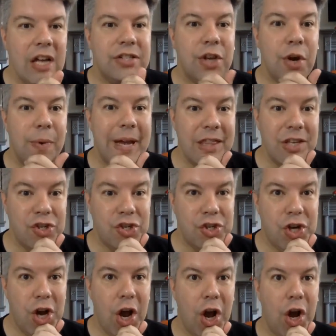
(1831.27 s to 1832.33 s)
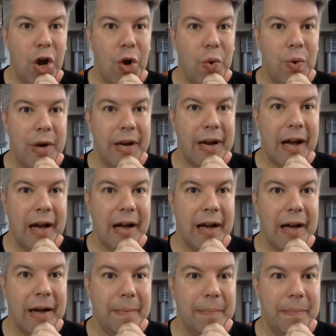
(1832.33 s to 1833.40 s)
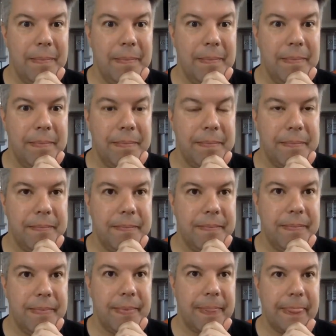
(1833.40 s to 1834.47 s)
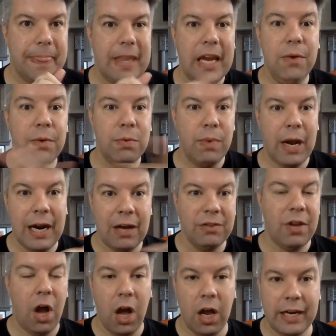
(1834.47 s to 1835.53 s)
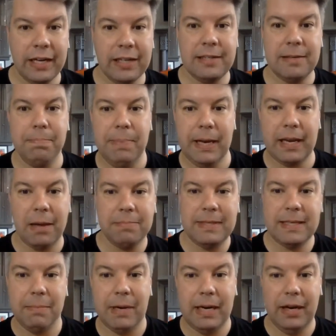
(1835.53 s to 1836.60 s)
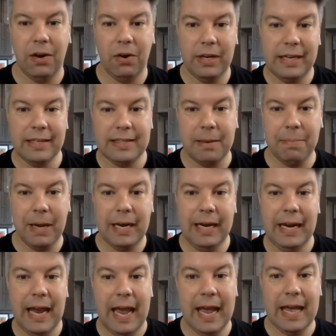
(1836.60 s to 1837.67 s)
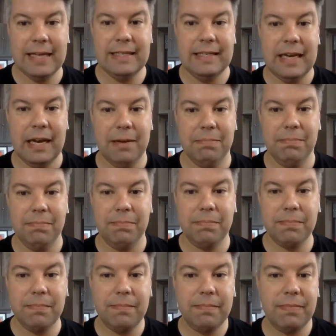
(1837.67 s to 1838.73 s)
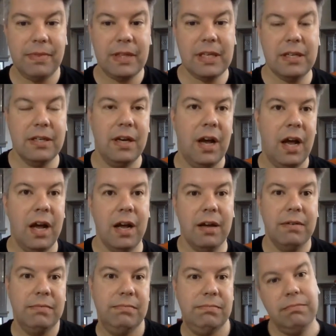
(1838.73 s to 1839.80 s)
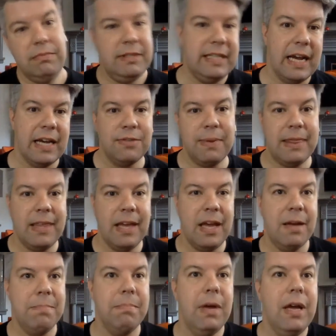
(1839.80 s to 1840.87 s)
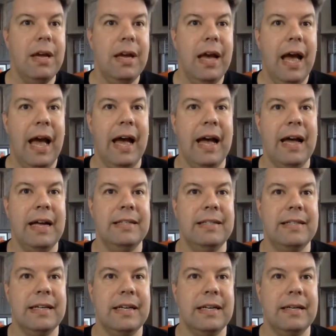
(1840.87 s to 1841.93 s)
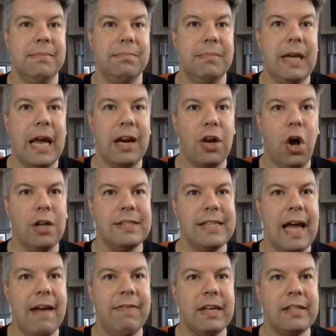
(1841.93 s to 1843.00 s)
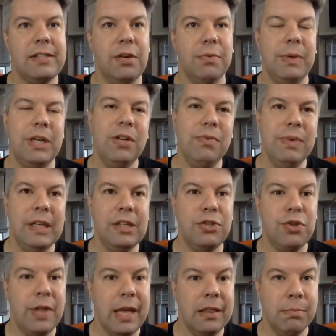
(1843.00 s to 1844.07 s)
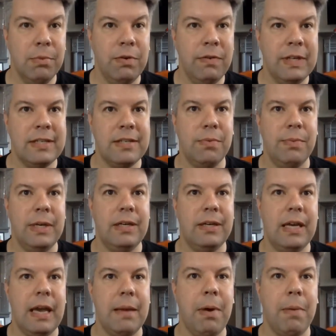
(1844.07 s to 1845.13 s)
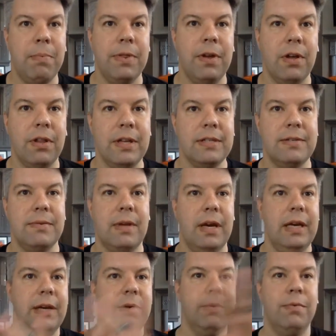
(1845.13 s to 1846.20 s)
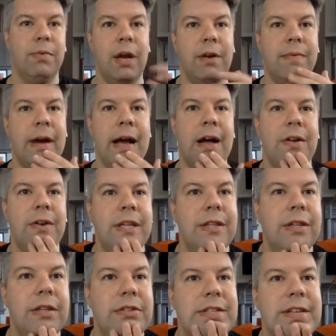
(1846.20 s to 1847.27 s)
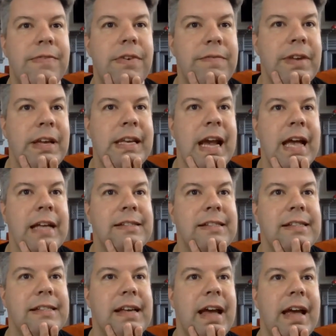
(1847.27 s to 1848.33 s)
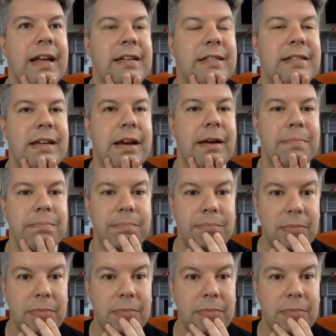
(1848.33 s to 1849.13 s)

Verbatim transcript: so in the show, uh, he would run out in the audience and pick up somebody or get somebody and um, uh, dance with them and um, kind of cause havoc. So we couldn't really do that in the movie. So we came up with all this that he would run around in different vignettes. And um,